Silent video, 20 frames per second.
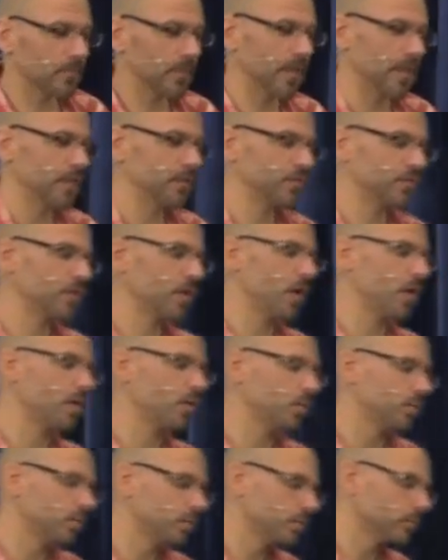And
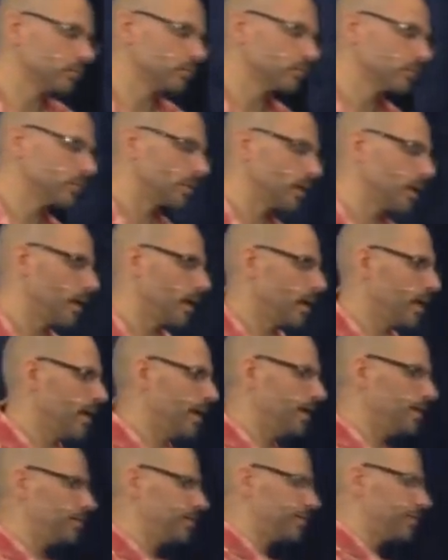so
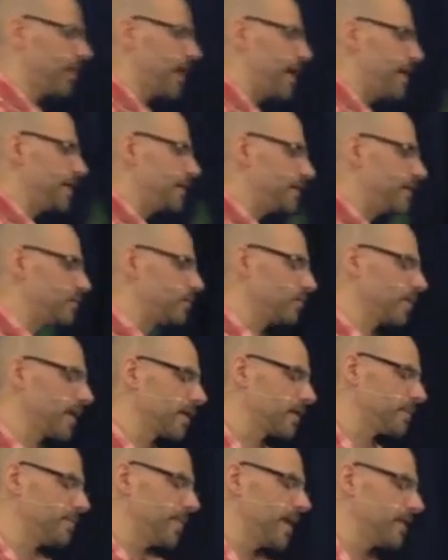a friend
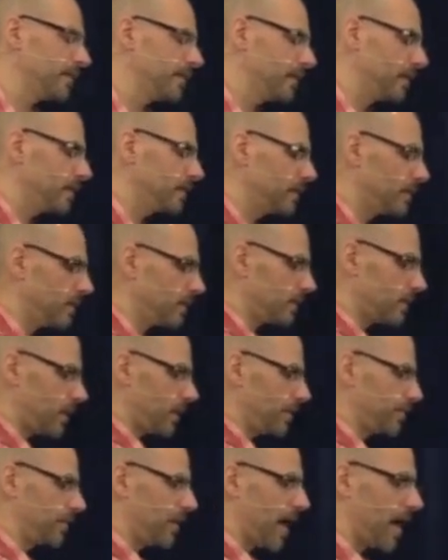recommended
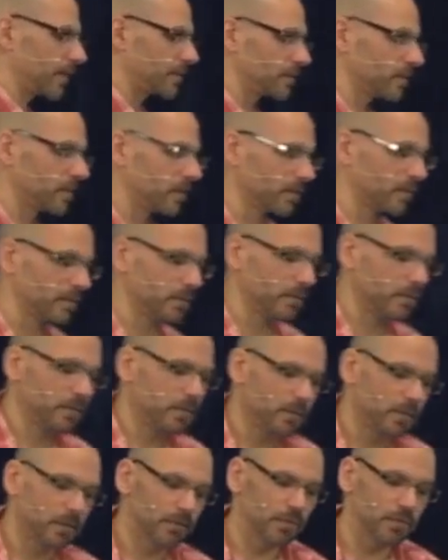a doctor,
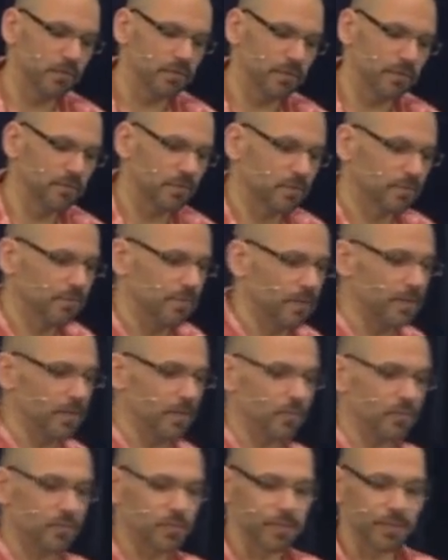use that term very
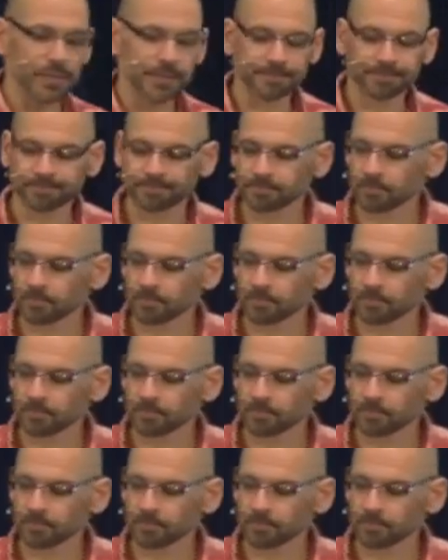loosely,